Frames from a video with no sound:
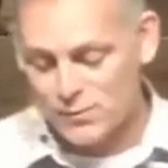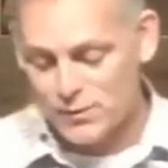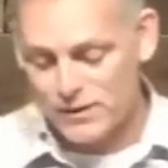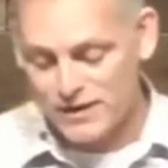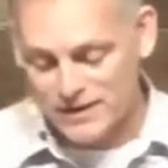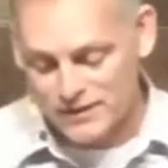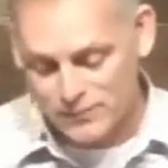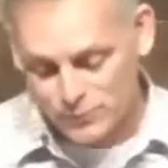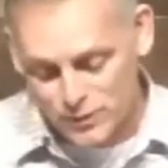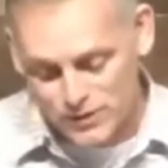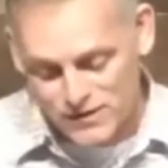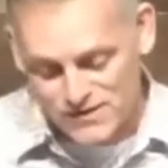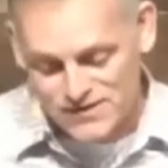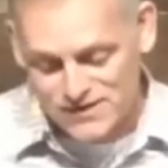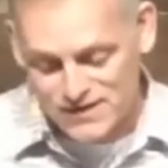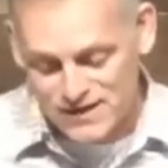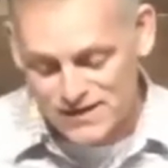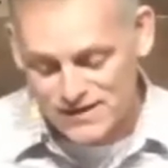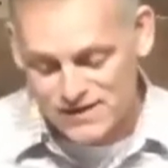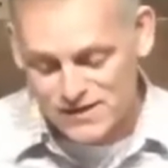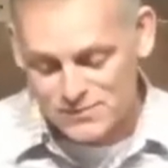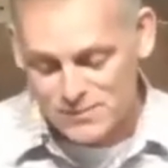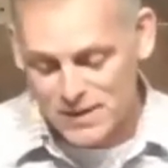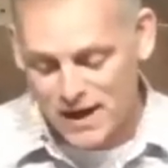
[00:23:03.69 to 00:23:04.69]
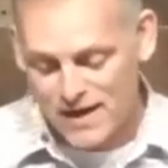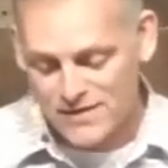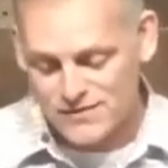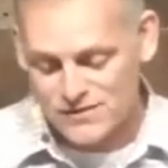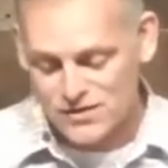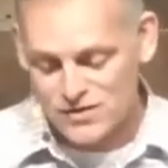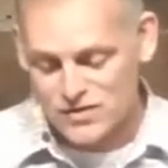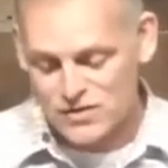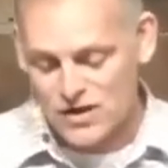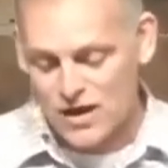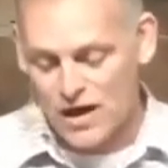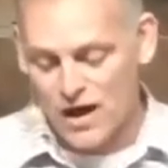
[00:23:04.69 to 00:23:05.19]
we see in this
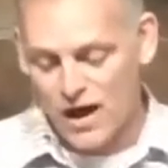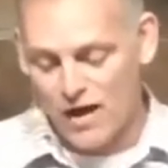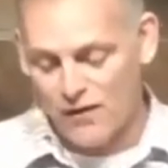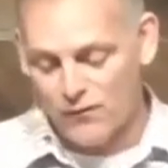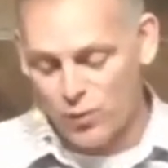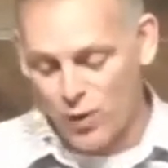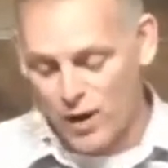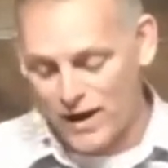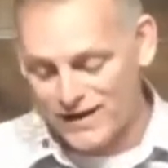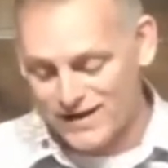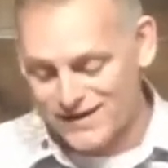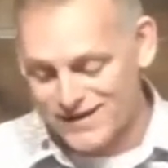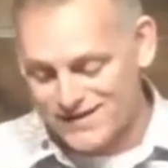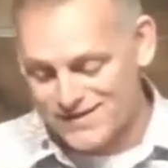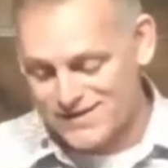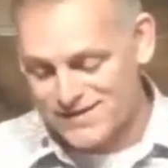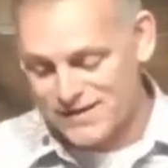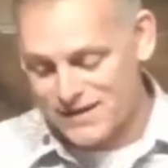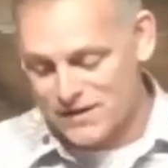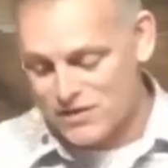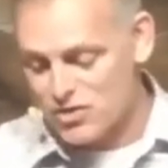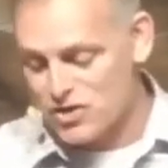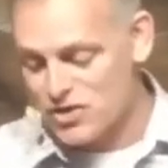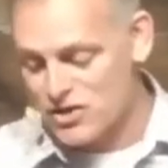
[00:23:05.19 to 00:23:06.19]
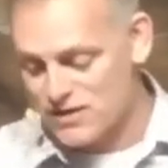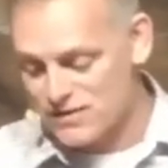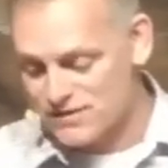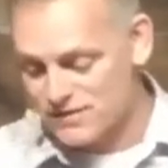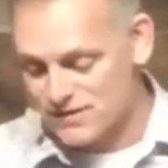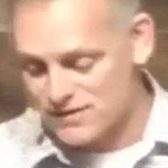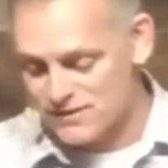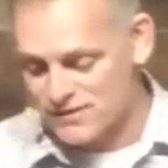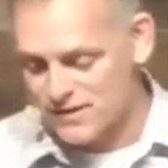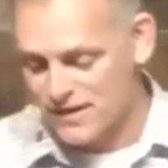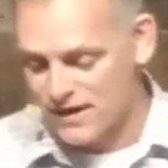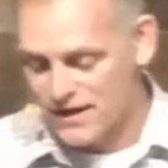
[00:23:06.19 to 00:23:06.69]
passage of why listening to
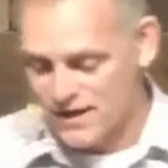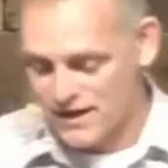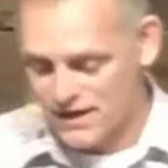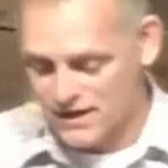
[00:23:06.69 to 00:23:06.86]
Jesus